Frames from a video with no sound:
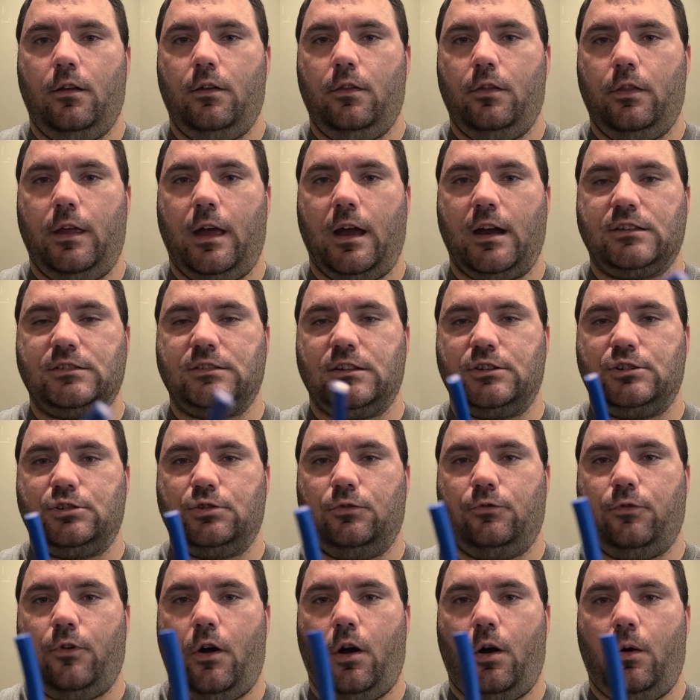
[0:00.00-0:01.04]
The excess should
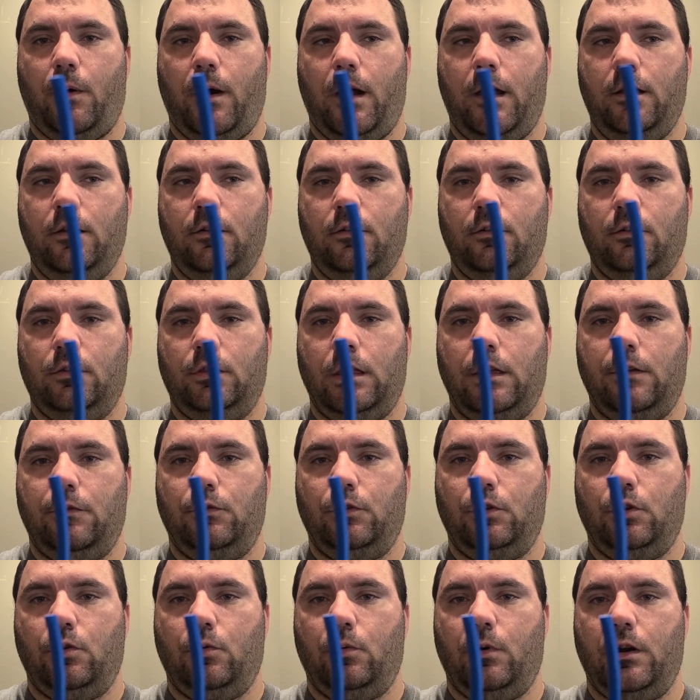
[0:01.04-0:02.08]
fall away, leaving
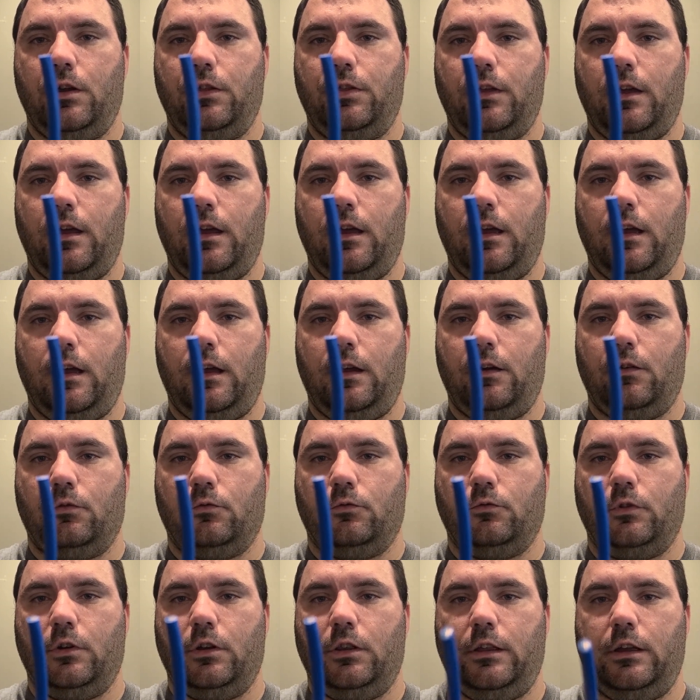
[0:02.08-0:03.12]
you with a
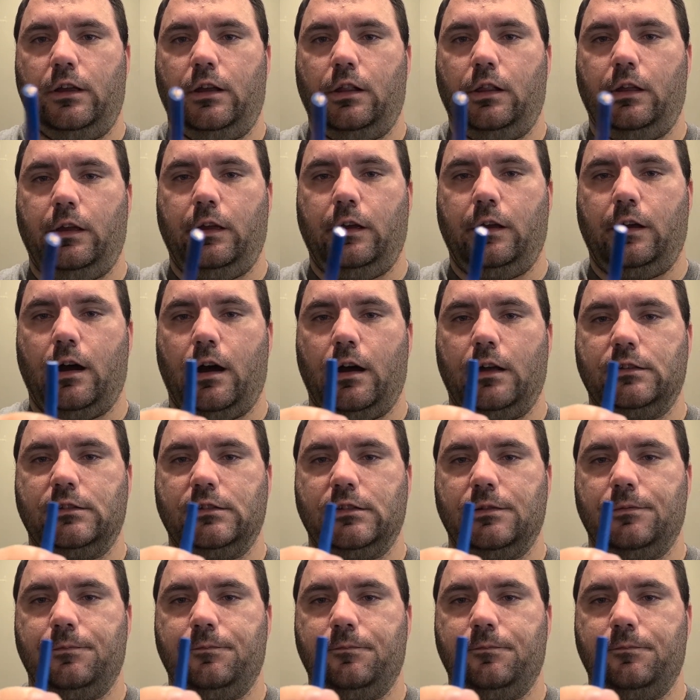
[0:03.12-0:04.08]
really clean cut.